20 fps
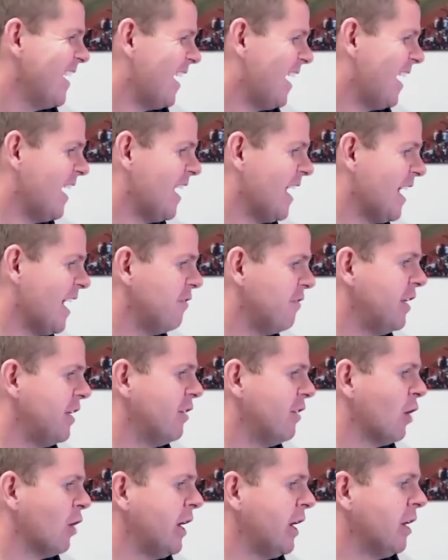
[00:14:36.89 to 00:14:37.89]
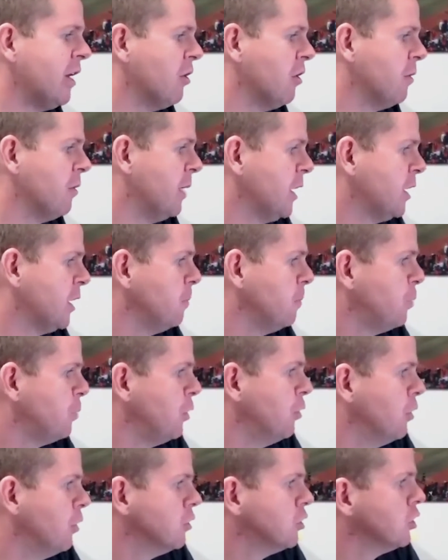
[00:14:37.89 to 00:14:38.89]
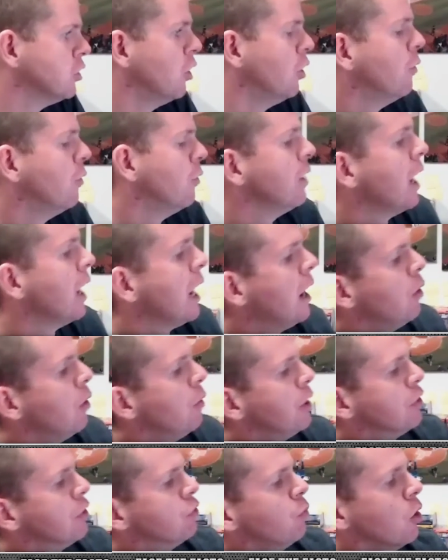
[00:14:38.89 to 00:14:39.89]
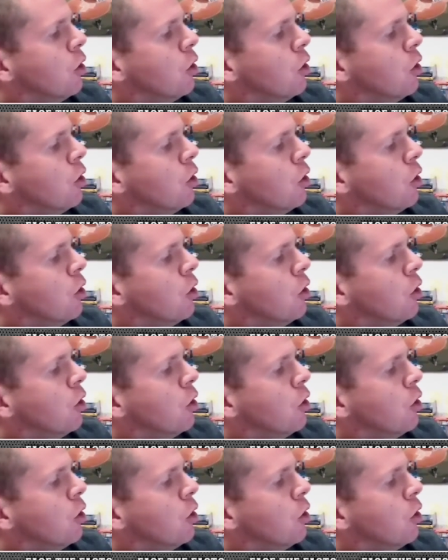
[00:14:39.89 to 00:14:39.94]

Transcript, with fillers: I have it right here on my computer. So Florida and